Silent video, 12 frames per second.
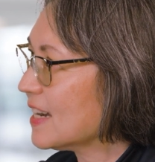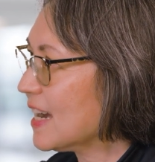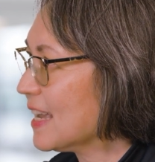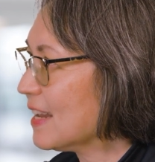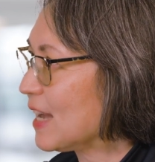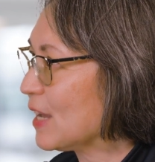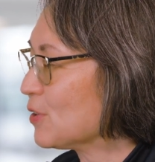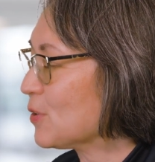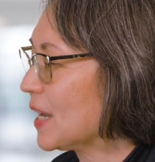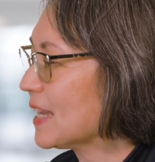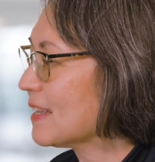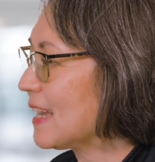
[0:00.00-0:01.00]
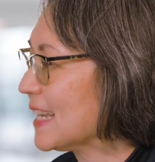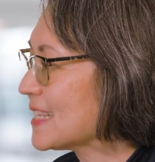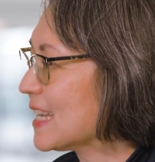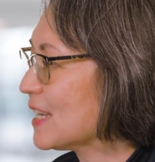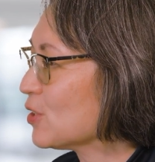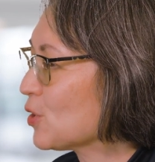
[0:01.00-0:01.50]
I don't know. I
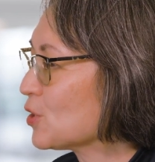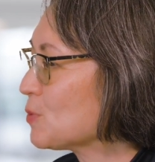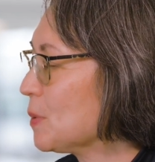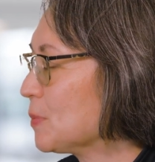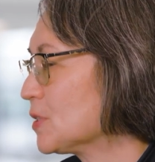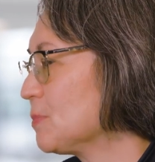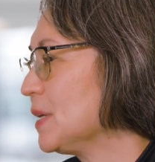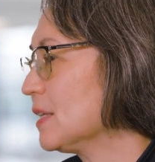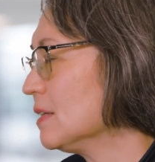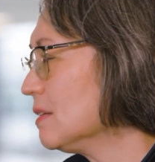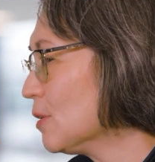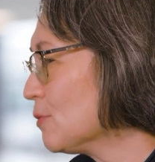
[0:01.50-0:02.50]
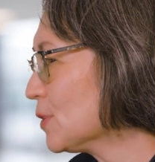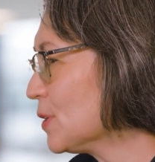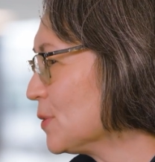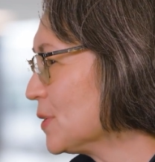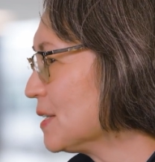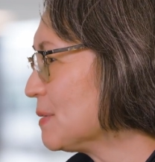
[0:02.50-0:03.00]
guess I encourage people to be a little
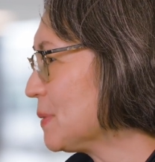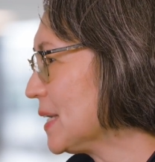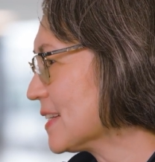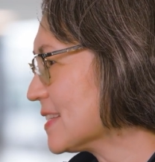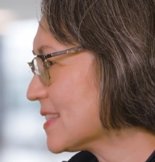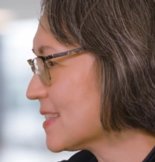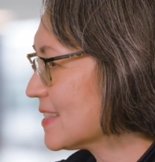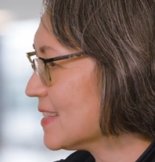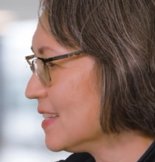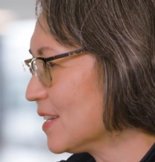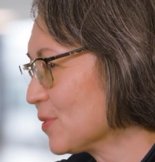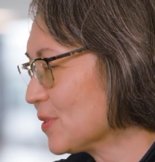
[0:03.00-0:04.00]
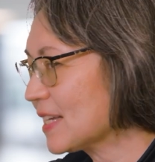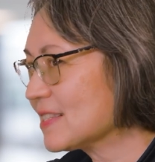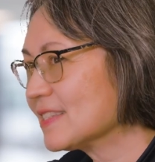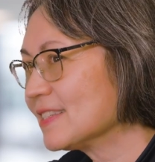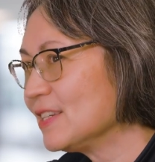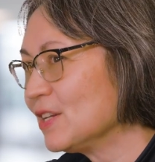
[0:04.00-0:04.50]
overloaded because
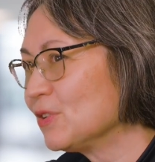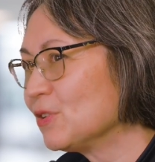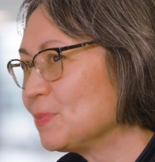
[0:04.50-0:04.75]
that's you're